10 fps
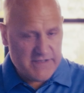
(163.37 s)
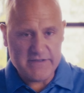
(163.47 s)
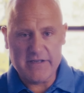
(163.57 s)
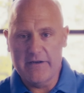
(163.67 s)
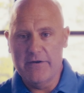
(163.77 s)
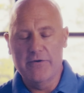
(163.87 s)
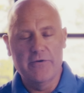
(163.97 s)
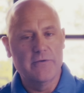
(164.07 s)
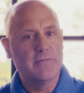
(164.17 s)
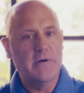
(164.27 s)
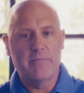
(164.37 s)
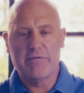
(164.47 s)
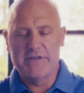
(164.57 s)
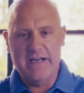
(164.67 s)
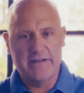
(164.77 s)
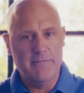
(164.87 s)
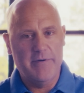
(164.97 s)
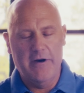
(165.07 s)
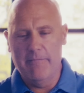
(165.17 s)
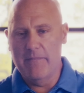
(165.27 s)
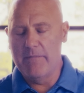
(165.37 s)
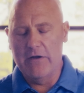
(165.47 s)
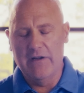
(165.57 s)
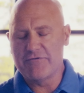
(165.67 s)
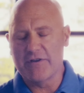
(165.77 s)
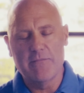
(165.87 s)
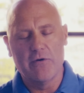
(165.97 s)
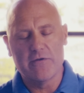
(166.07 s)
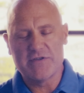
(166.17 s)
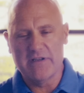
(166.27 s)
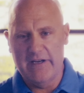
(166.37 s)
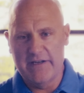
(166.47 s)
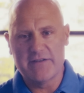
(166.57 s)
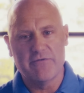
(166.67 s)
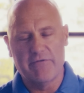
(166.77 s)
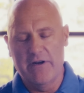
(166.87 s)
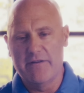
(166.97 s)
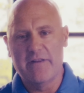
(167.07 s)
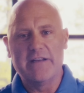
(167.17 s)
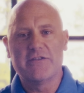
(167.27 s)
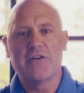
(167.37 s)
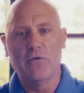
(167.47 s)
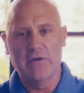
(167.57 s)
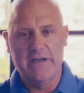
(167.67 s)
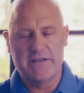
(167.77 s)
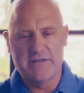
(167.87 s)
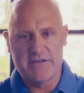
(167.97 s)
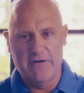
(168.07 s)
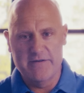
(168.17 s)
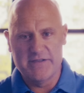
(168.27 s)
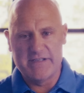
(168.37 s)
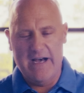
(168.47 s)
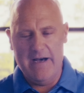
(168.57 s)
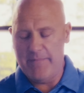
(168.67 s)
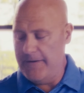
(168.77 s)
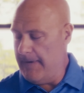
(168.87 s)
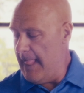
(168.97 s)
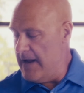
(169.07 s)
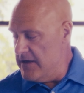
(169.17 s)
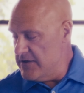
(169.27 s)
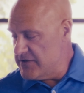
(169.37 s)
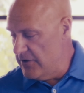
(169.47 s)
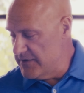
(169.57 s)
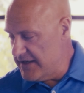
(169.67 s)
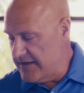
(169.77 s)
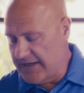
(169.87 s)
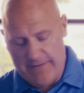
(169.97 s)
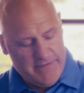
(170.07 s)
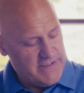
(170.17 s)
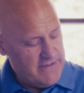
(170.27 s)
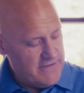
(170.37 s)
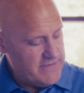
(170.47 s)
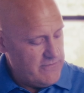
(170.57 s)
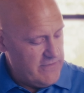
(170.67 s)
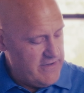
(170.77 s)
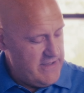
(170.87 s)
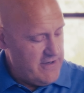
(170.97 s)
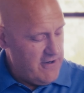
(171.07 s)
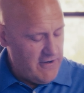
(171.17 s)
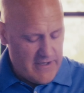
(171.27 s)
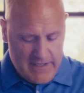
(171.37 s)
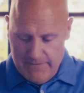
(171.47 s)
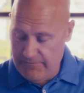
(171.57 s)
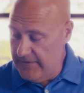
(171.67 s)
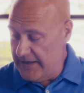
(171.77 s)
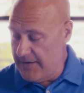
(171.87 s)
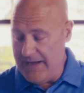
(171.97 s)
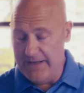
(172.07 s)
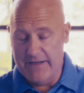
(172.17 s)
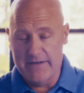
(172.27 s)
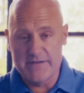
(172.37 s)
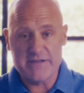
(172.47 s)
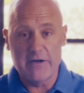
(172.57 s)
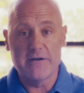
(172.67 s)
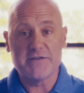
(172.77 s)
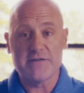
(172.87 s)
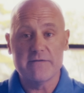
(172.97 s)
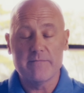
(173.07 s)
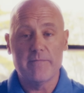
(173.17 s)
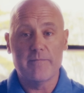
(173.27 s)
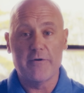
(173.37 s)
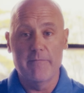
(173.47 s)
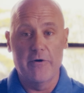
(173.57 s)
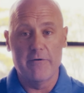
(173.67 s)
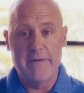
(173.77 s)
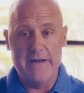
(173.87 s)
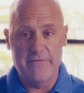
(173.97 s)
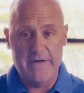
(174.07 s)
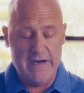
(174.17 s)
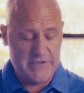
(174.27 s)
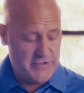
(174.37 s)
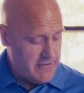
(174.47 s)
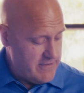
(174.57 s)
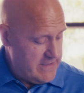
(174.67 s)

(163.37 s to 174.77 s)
is going to protect the pump. Electric motors like to run. They don't like to start and stop. So it's going to keep us within our recommended starts per motor manufacturer,